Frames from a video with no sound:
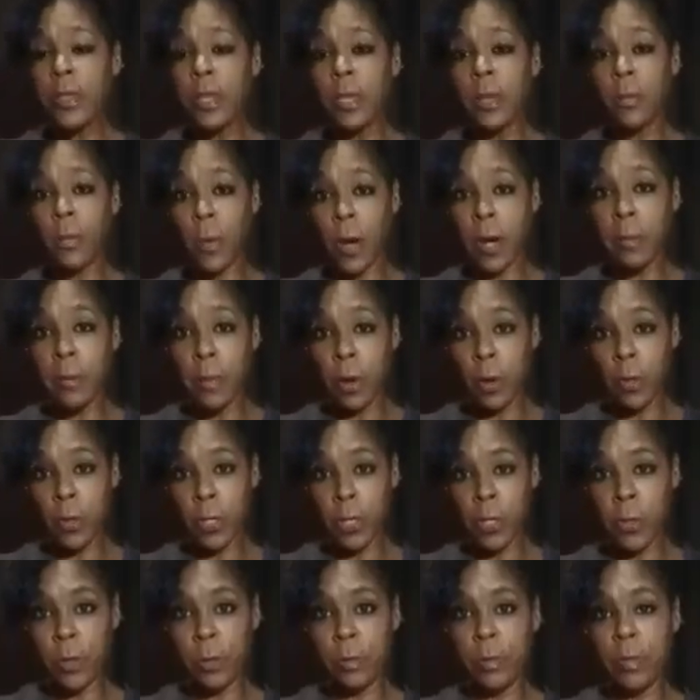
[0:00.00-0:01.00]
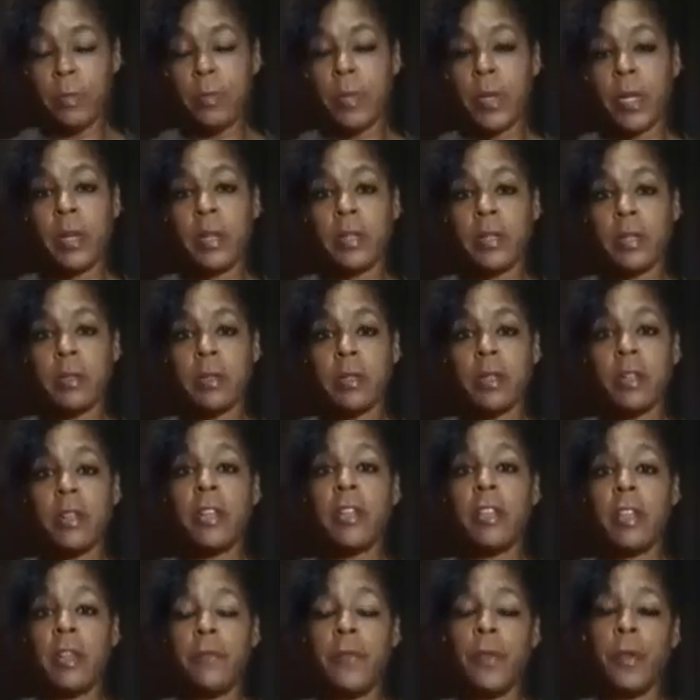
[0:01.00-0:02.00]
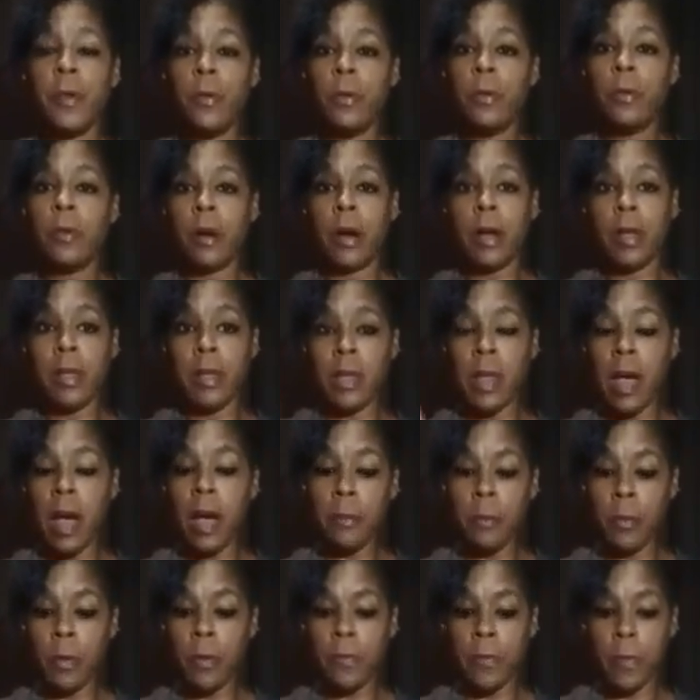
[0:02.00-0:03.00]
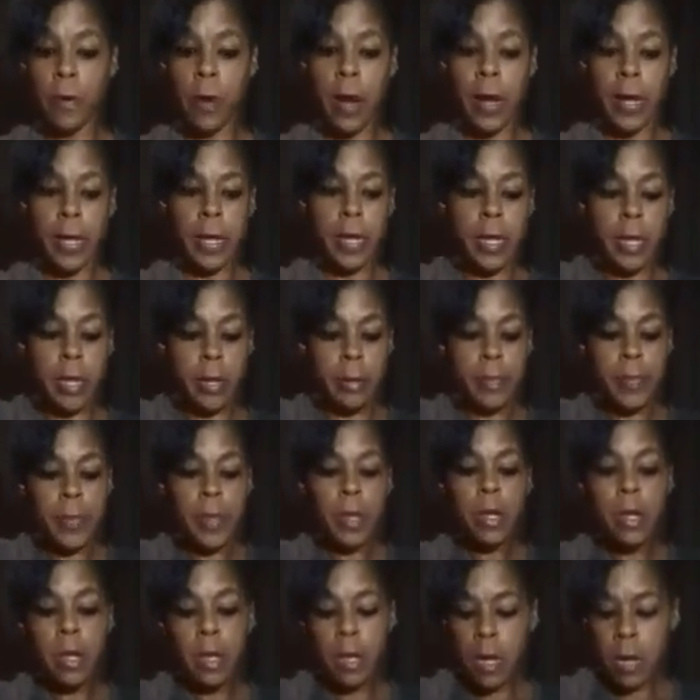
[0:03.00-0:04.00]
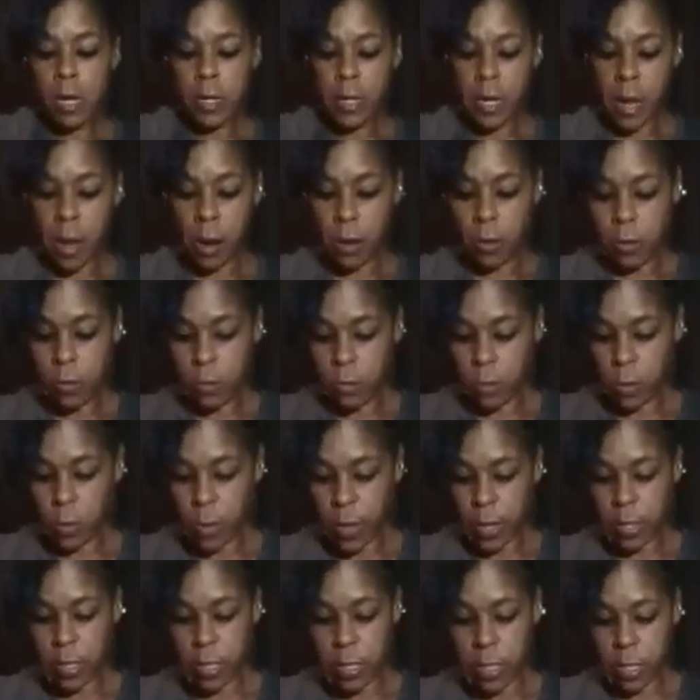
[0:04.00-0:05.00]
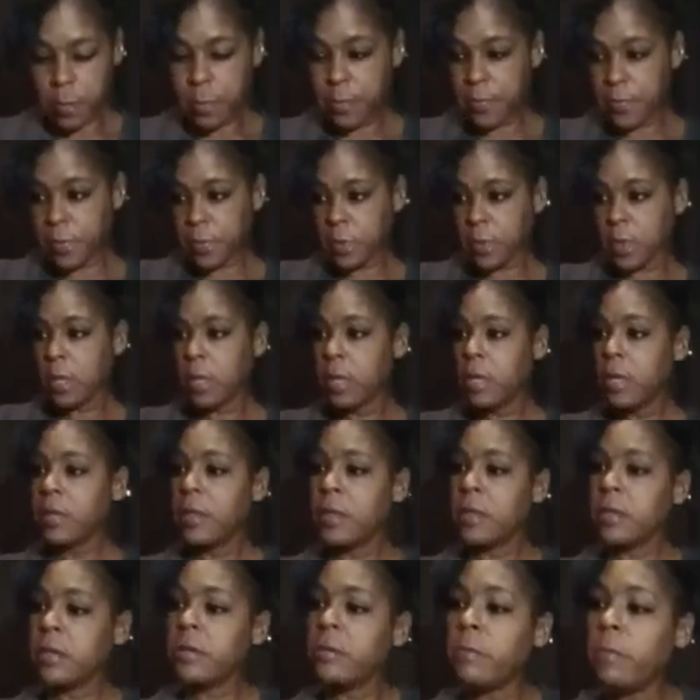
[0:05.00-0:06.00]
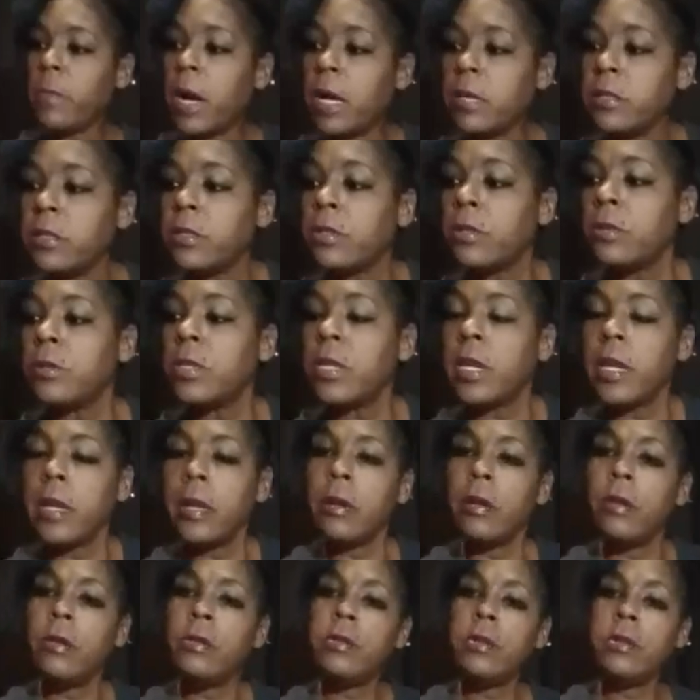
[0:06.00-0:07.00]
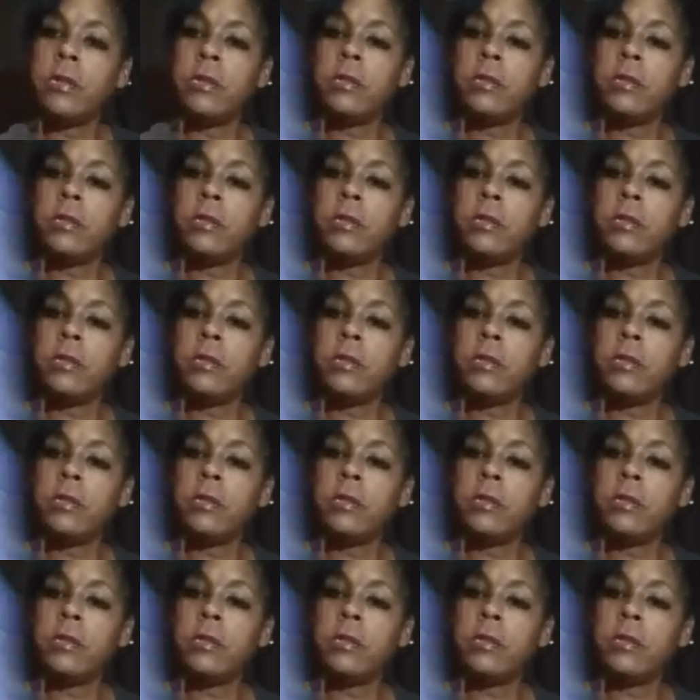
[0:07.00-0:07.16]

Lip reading: the Rainbow Loom because it's going to give you a lot more variety. Now, quickly, this monster tail,